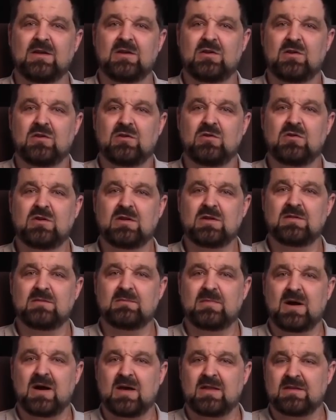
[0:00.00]
You know, you can
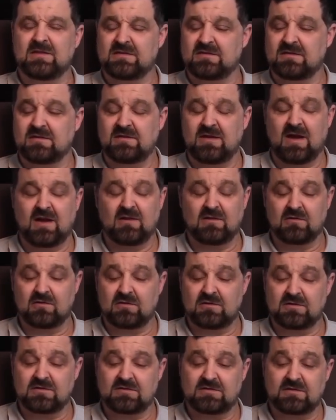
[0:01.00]
buy this and
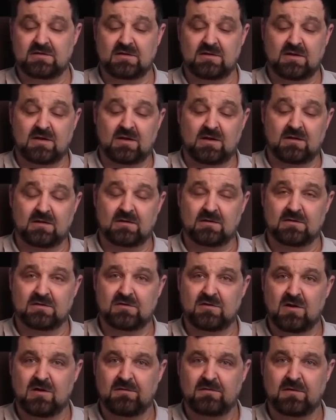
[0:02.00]
download this
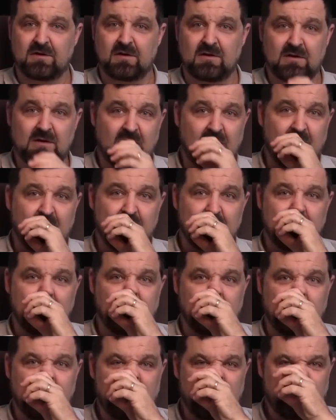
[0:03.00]
software, but
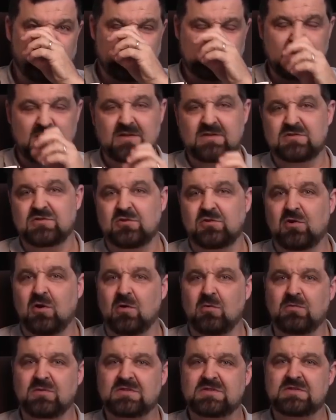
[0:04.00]
from what I understand is you
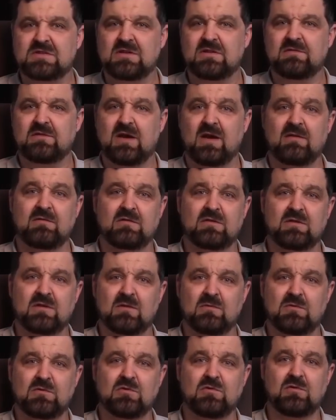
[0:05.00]
don't receive
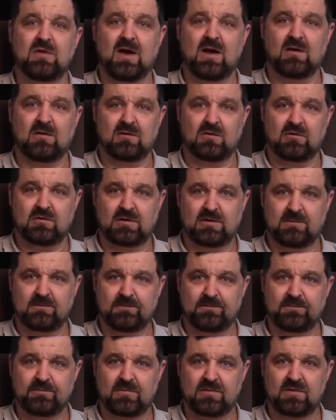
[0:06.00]
everything when you download it.
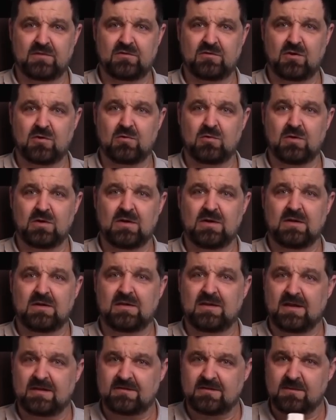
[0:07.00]
So
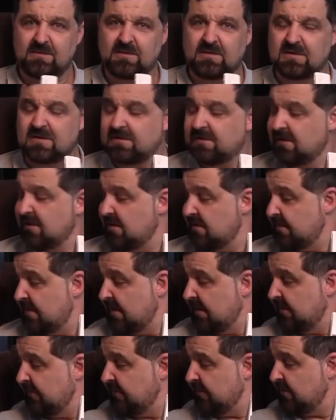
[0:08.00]
that's something to think
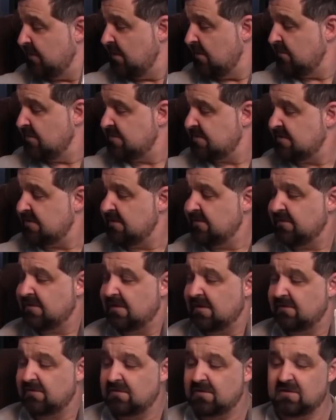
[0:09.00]
about. If you're not
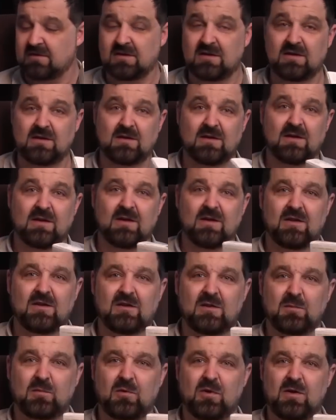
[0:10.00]
receiving everything,
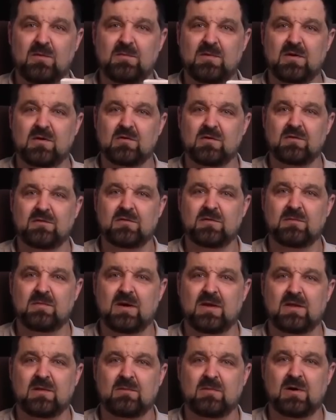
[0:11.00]
you're probably better off to
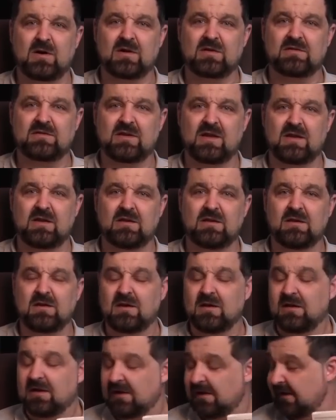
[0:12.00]
buy the box set.
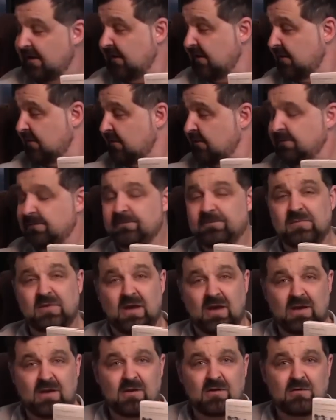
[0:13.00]
And I know,
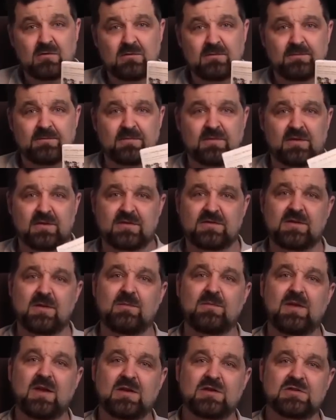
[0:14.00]
there's
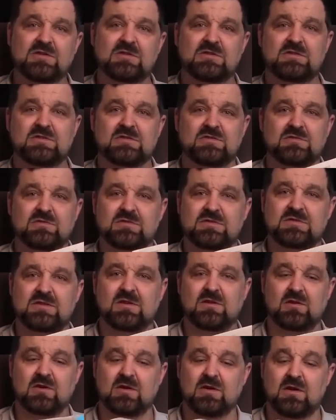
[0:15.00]
temptations. It's going to
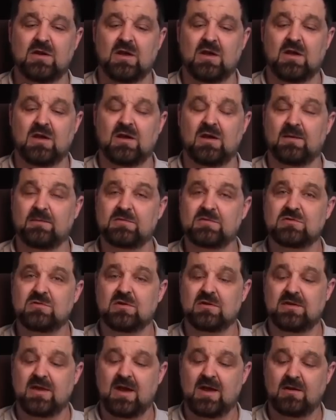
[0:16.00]
say, look, I'm just
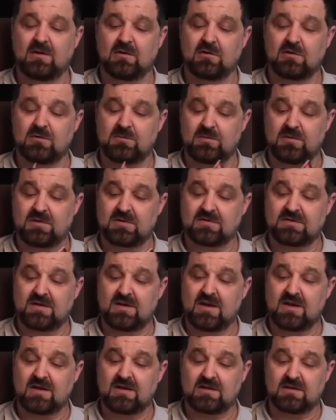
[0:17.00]
going to download it because
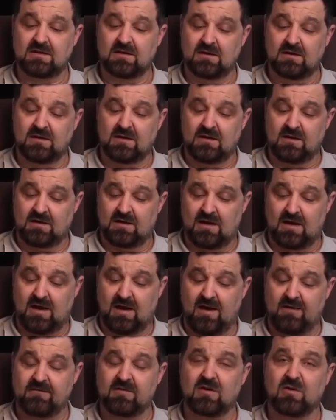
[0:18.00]
then I can
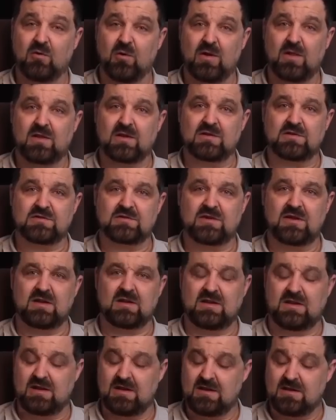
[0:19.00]
have it quickly and just get
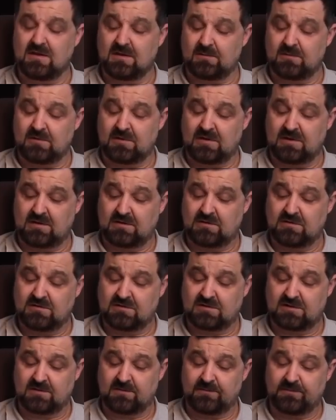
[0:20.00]
a key number and
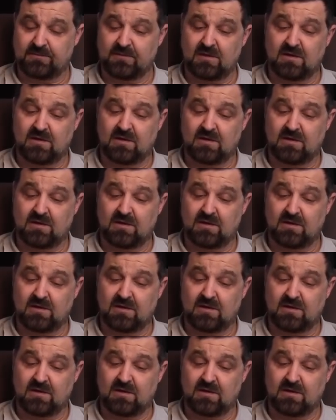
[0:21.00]
use it.